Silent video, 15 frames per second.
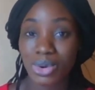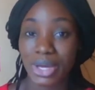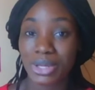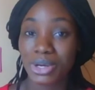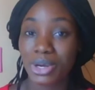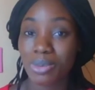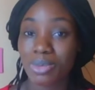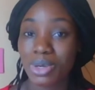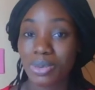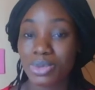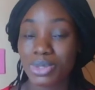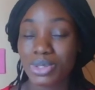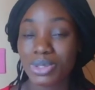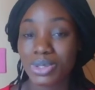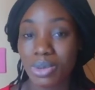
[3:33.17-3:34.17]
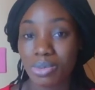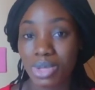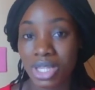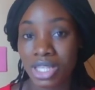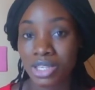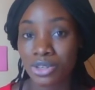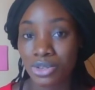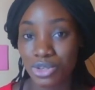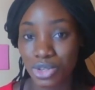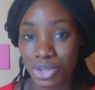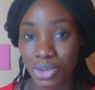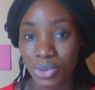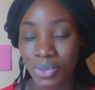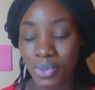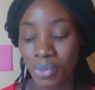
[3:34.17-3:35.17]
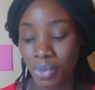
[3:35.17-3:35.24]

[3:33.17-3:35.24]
or are you coming up with something new?